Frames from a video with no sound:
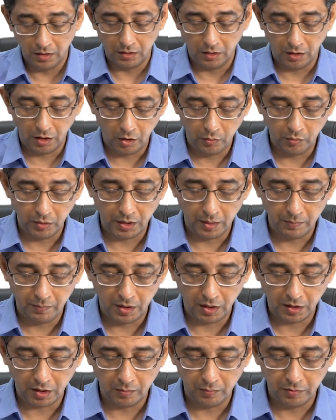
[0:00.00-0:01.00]
Now what I'm
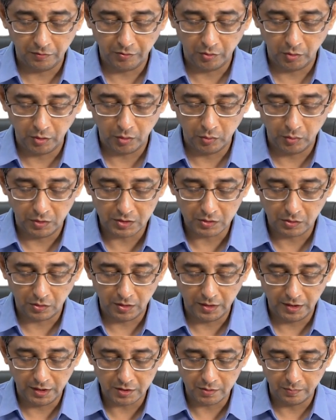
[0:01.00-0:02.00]
marking before you is
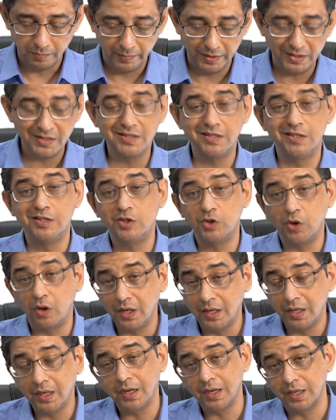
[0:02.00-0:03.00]
called as
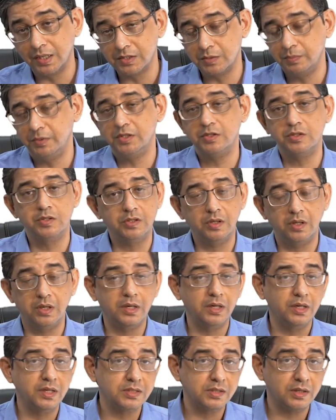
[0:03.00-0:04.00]
mid-systolic clicks. Mid-systolic
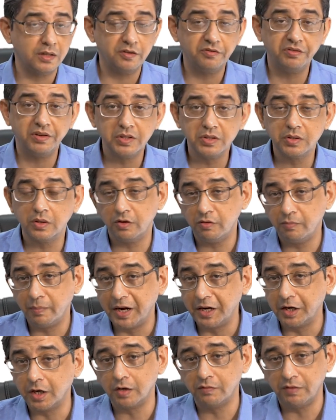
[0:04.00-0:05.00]
clicks are a feature of
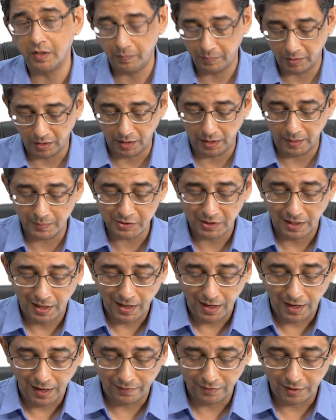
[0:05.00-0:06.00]
mitral valve prolapse,
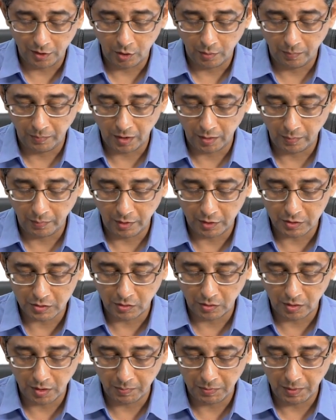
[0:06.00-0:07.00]
and then the murmur is
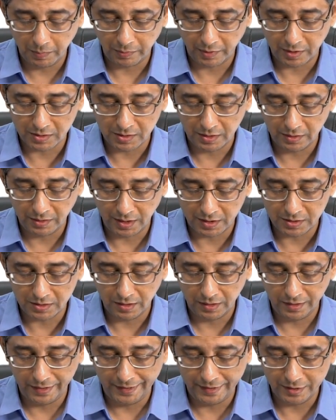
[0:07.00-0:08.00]
going to be present. That's a
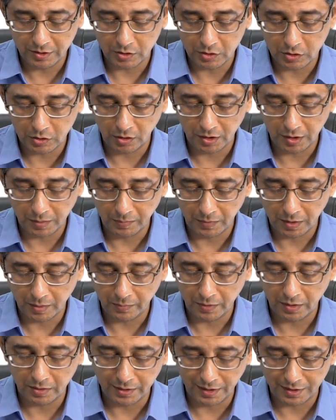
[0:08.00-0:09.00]
late systolic
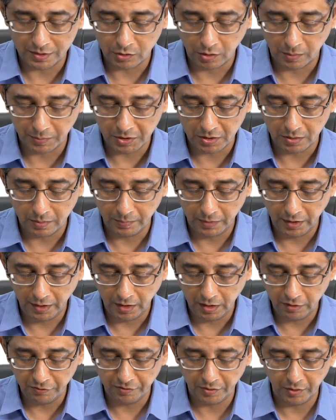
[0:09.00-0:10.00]
murmur. That's option number
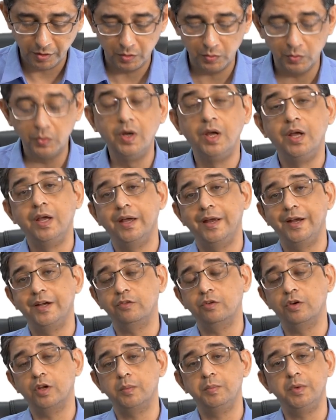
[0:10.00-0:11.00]
D for you. It's
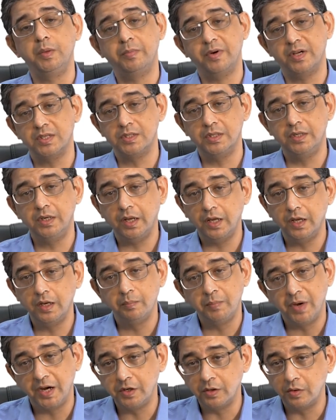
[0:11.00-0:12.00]
going to be present in
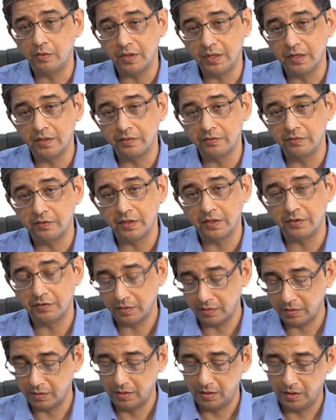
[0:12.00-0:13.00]
mitral
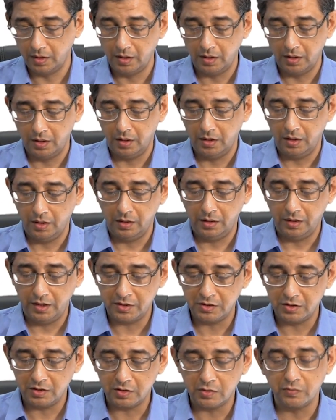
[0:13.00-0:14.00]
regurgitation.
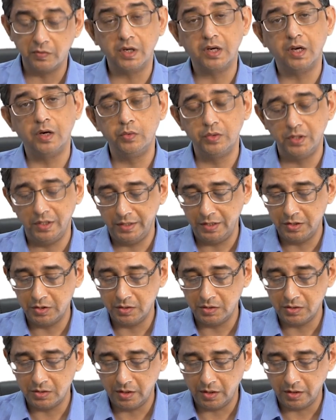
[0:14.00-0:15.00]
Let's just work out the
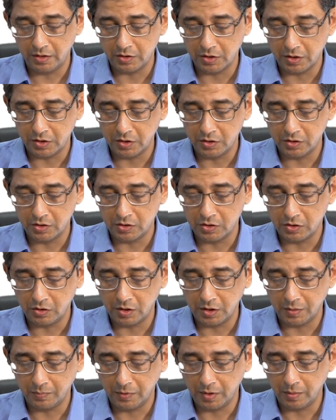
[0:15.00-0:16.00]
lesions here. Ejection
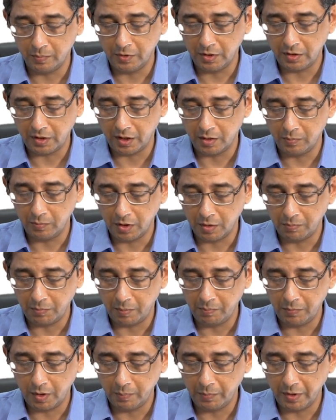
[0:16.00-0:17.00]
systolic murmur can be
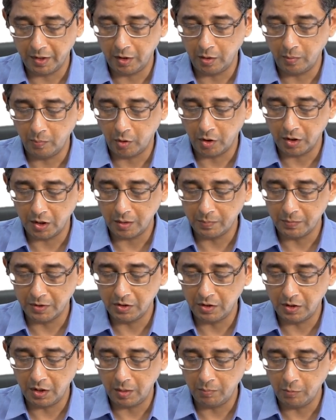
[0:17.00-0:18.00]
remembered by mnemonic by
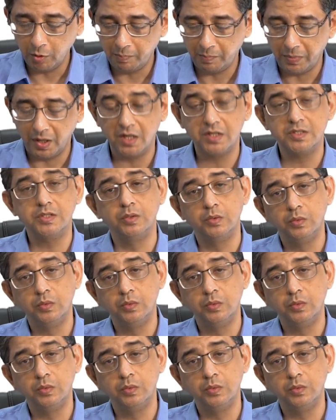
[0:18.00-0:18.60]
the name of PAS.